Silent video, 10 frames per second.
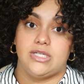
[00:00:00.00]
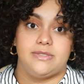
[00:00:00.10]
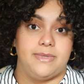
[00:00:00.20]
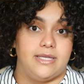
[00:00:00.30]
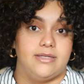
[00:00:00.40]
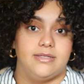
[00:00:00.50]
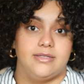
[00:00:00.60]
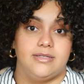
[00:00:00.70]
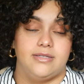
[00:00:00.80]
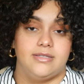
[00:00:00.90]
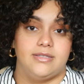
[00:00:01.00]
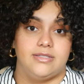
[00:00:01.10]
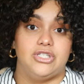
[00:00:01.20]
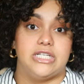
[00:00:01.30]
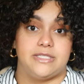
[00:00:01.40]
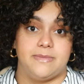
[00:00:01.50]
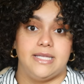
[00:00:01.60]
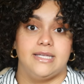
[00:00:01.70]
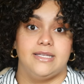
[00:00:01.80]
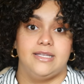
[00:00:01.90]
Trust me.
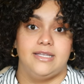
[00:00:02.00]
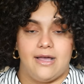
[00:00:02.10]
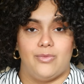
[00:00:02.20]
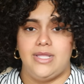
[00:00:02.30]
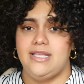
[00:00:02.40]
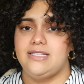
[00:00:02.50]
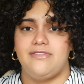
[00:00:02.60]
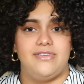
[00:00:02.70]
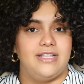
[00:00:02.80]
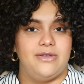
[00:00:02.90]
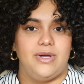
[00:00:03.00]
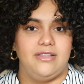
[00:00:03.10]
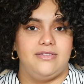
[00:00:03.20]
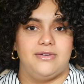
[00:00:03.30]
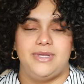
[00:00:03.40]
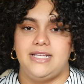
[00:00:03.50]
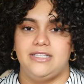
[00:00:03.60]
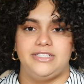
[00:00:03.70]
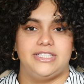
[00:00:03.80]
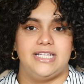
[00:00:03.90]
But yeah, we can definitely walk through it. We
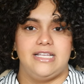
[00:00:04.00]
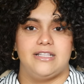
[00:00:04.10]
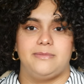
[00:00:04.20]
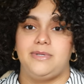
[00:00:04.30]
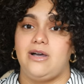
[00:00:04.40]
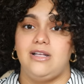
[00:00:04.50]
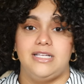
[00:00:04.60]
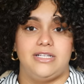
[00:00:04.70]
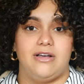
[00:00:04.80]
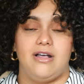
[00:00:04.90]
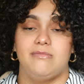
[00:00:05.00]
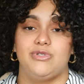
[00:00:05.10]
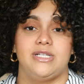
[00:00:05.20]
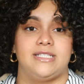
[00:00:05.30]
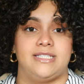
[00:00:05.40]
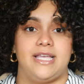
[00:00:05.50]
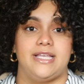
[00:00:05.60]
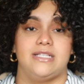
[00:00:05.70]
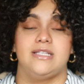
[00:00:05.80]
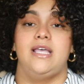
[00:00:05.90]
can learn together. But all in all I'm trying to say
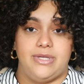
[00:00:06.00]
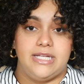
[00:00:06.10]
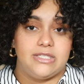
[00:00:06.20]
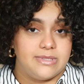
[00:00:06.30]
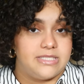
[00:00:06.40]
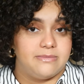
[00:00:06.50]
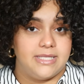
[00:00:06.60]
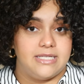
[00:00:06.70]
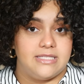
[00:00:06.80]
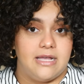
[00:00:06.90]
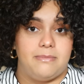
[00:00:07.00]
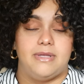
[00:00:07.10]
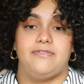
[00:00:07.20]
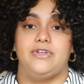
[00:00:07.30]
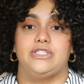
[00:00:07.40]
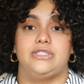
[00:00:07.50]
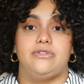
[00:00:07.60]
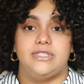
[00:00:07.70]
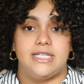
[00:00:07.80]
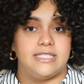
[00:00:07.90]
is if you need to switch some things up, if you're
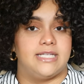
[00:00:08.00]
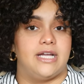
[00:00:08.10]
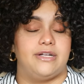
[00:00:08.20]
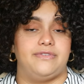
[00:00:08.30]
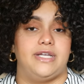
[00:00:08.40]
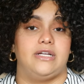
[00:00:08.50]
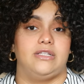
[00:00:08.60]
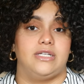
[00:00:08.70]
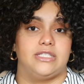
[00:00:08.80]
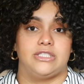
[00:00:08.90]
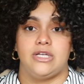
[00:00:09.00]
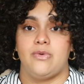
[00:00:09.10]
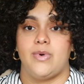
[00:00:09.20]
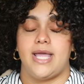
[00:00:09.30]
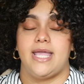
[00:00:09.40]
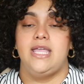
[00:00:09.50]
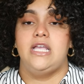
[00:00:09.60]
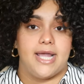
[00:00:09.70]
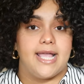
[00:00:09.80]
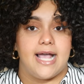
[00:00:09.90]
so sick and tired of your hair looking a certain way,
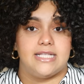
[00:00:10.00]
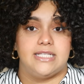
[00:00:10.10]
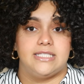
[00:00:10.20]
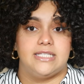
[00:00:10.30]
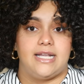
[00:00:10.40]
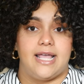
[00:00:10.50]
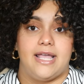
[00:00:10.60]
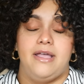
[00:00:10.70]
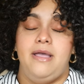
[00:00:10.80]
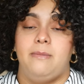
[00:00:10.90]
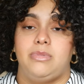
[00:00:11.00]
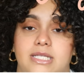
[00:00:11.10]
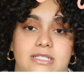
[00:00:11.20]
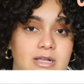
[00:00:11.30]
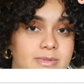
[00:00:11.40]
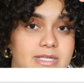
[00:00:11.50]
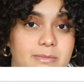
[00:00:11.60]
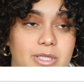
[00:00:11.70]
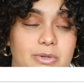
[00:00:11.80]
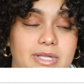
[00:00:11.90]
try casting today. Please comment
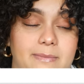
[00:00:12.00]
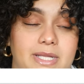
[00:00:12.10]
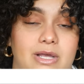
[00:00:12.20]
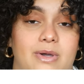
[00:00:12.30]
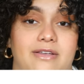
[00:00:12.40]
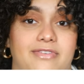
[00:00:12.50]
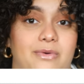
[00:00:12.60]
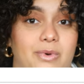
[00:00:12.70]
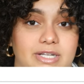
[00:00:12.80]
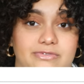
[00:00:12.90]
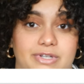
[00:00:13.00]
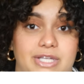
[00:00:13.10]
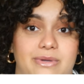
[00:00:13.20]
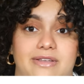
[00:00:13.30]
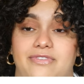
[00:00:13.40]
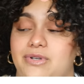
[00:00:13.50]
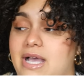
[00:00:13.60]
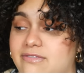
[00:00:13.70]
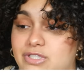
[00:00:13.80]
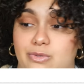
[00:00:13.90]
down below and let me know if it worked for you. If you,
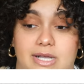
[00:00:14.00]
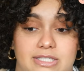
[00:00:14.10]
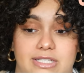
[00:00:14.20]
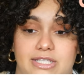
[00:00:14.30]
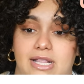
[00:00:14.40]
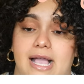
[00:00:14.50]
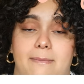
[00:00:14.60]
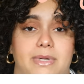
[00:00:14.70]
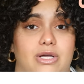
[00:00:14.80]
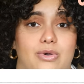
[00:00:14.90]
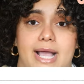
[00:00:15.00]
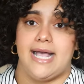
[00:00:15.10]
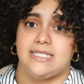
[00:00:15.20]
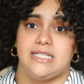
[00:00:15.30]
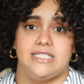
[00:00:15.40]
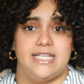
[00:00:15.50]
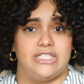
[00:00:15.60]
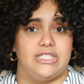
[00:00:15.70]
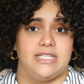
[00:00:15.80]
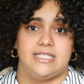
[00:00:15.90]
after you watch this, you're like, I'm gonna go cast because
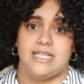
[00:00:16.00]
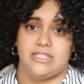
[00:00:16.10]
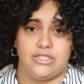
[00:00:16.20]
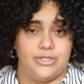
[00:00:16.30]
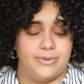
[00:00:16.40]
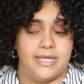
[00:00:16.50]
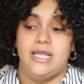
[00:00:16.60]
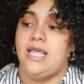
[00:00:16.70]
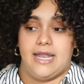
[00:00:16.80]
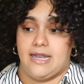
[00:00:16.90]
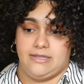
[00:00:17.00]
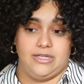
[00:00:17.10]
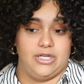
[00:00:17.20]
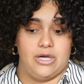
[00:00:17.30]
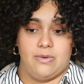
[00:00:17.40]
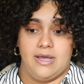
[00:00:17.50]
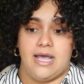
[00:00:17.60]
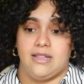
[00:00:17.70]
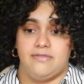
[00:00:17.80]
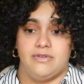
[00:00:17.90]
Zangieta said to do it. And you know what?
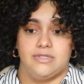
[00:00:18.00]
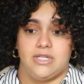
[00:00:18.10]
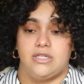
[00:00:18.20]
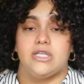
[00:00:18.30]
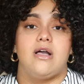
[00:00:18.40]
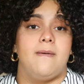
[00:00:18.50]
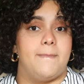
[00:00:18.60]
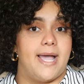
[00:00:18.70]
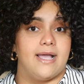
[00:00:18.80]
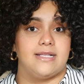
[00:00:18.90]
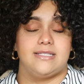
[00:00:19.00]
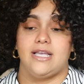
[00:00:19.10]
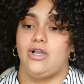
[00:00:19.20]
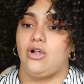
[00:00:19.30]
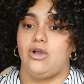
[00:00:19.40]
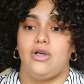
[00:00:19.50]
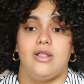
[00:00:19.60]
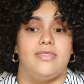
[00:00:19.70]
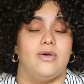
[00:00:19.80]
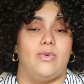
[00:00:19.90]
I love the results. Come back and say,
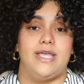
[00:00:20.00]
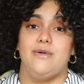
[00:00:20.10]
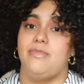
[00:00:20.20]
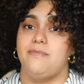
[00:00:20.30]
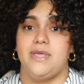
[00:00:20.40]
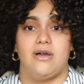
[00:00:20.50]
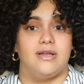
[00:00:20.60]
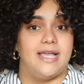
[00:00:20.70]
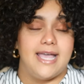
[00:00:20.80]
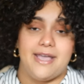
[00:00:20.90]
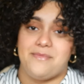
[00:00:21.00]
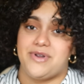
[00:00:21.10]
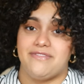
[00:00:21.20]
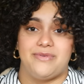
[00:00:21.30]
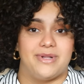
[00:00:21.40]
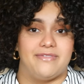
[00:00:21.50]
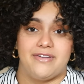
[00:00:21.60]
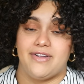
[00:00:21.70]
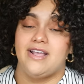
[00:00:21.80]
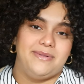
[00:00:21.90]
girl, the way you put me on game, whatever, whatever.
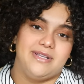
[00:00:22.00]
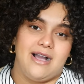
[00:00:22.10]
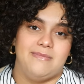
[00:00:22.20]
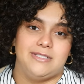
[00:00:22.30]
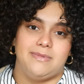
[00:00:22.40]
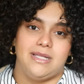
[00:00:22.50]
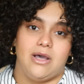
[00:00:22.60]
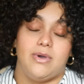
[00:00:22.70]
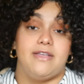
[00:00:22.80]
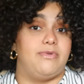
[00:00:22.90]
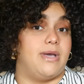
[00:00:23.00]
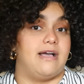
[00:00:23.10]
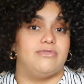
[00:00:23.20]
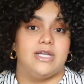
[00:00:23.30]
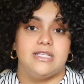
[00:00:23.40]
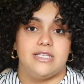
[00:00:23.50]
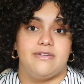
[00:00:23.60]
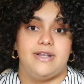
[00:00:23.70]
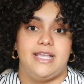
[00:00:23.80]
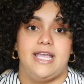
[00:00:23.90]
Let me know in the comments below if you have tried this
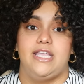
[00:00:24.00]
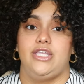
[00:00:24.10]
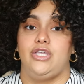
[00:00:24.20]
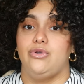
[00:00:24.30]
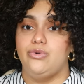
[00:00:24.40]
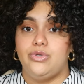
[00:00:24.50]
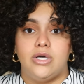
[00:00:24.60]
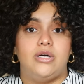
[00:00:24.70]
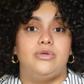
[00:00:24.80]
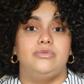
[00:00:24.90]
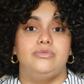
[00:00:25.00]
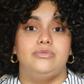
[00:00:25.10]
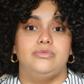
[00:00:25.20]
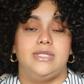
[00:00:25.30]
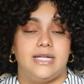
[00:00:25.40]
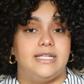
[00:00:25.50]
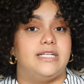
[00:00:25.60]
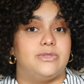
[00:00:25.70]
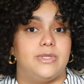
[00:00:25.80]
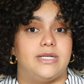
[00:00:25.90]
already and you know that it
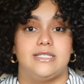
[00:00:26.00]
does work.